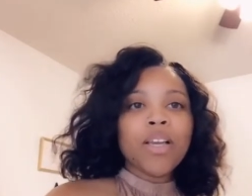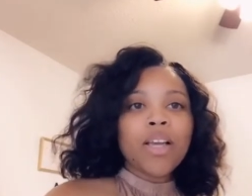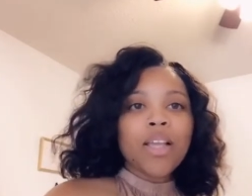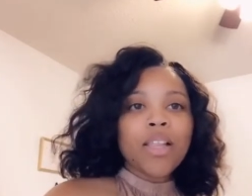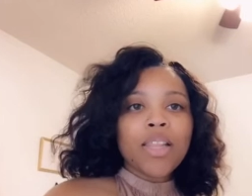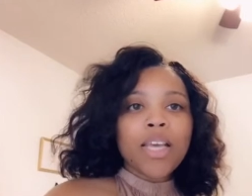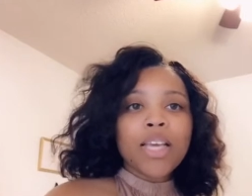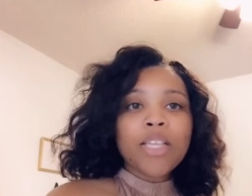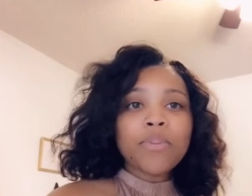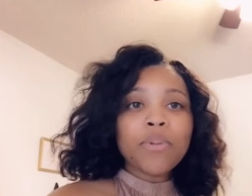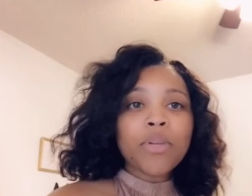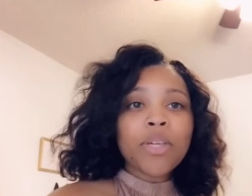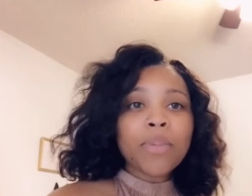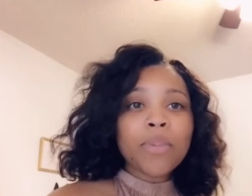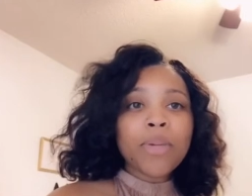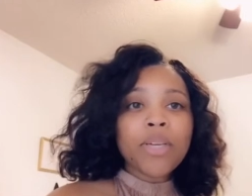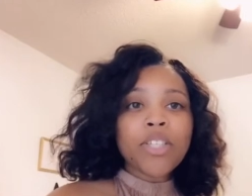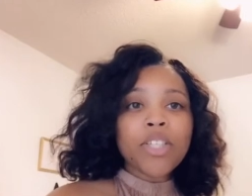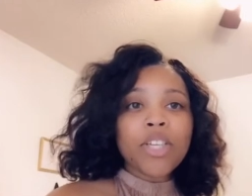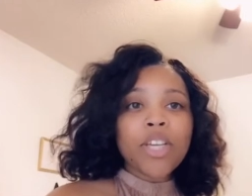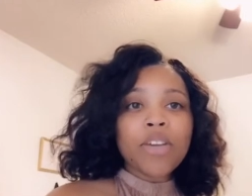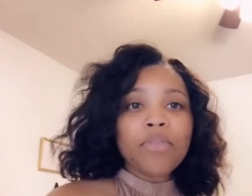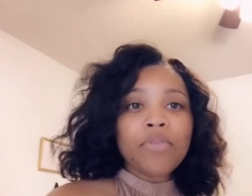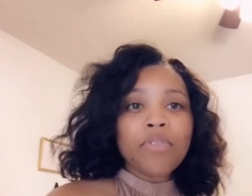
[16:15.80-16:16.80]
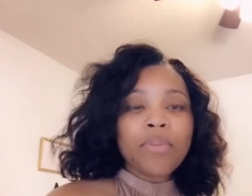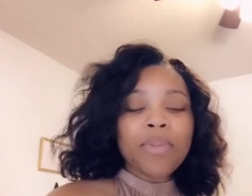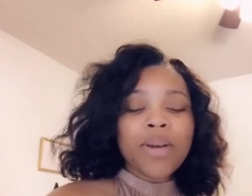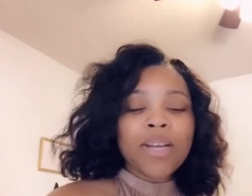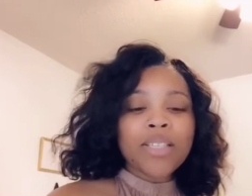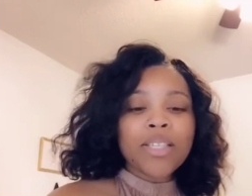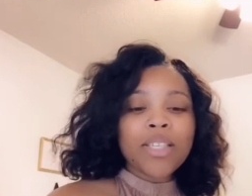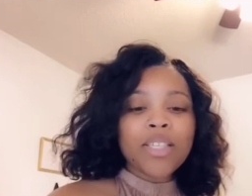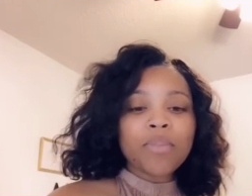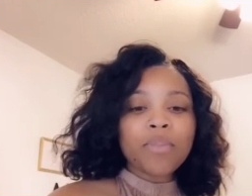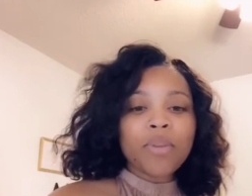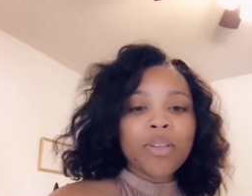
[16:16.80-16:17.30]
that's pretty much it for my
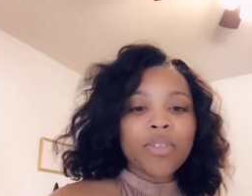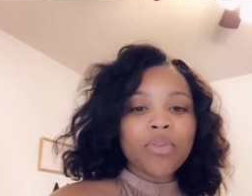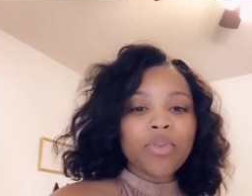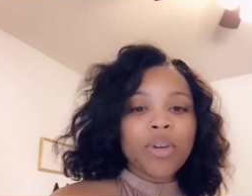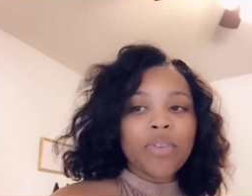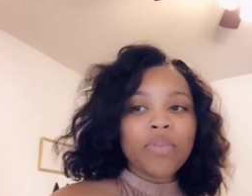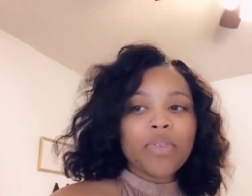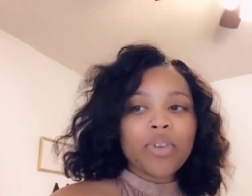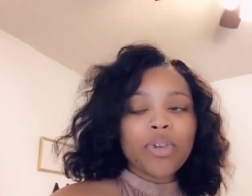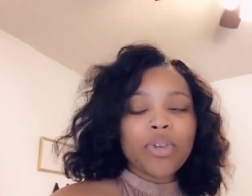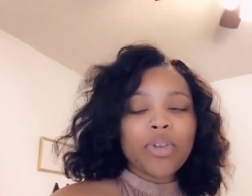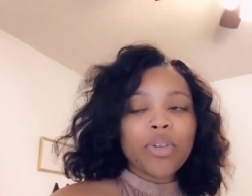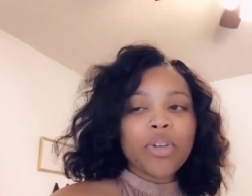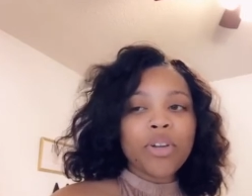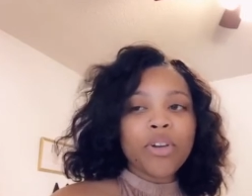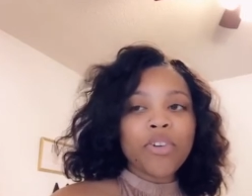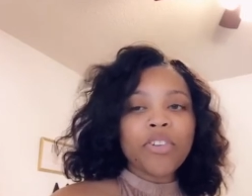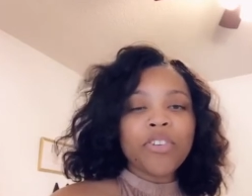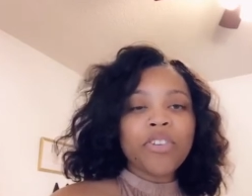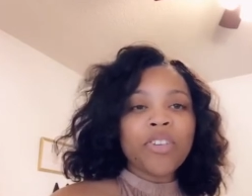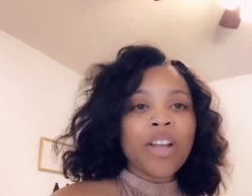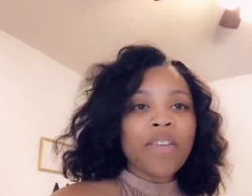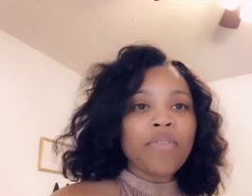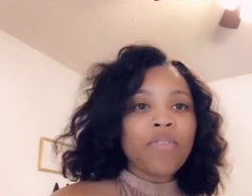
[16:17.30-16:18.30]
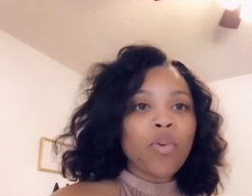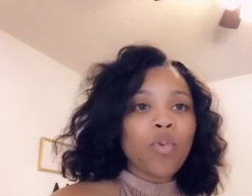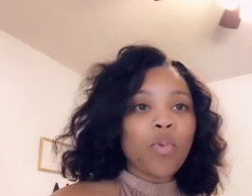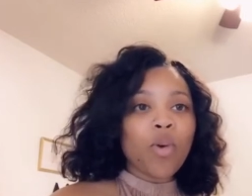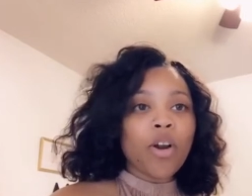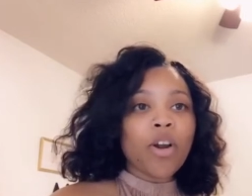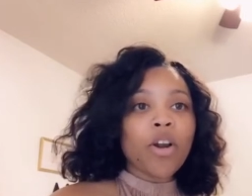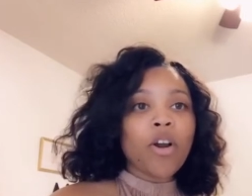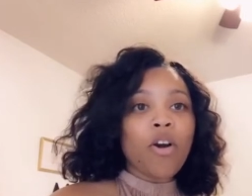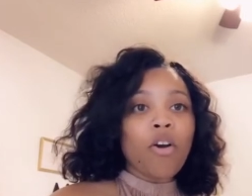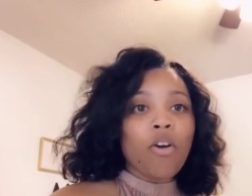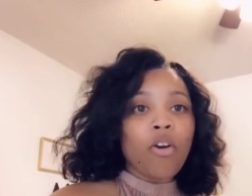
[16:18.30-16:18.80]
6-month revenue. You know, you just have to
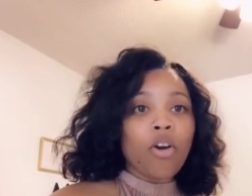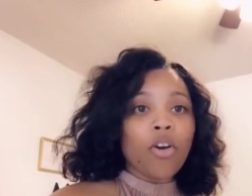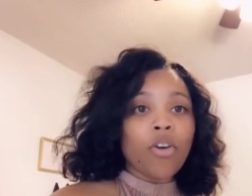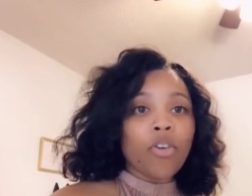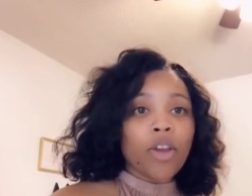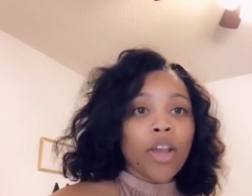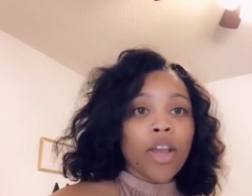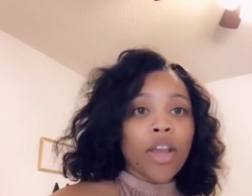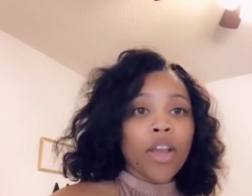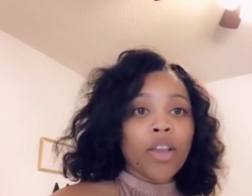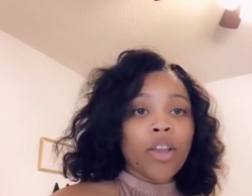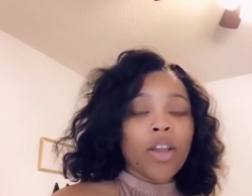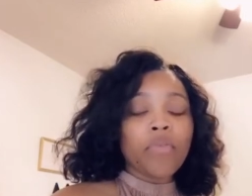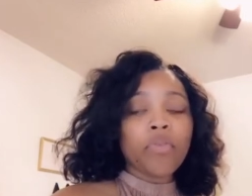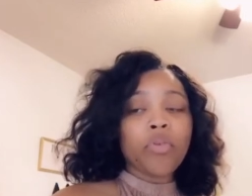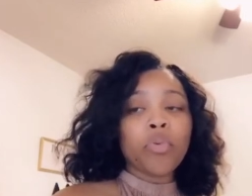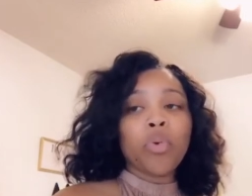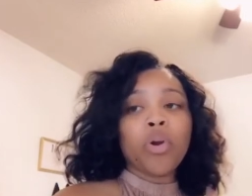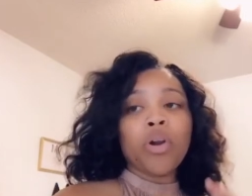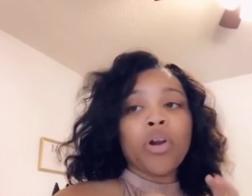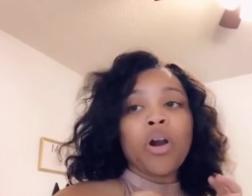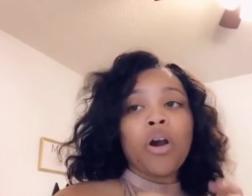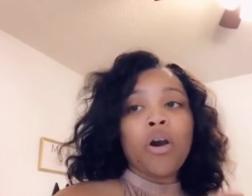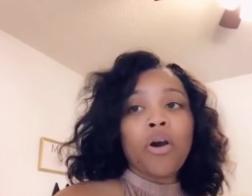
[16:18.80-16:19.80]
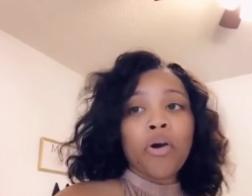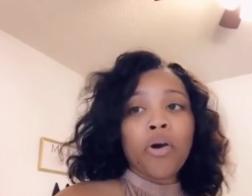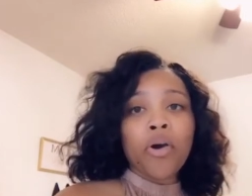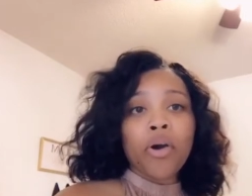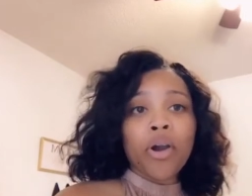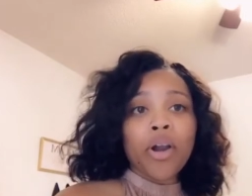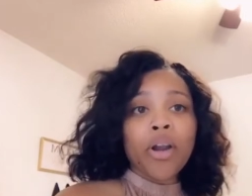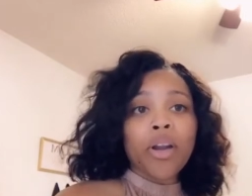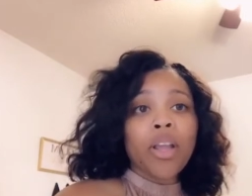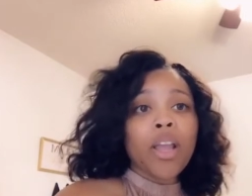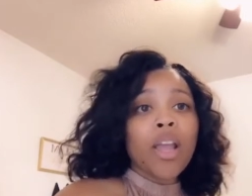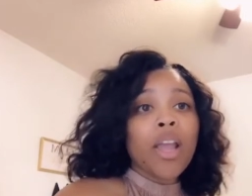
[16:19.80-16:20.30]
work hard, okay? You have to work
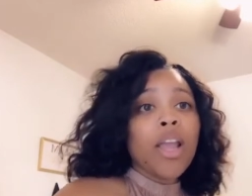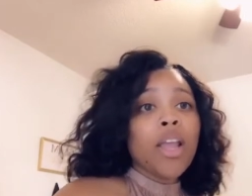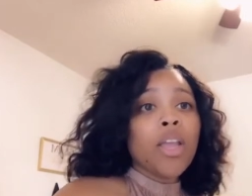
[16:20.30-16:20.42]
hard.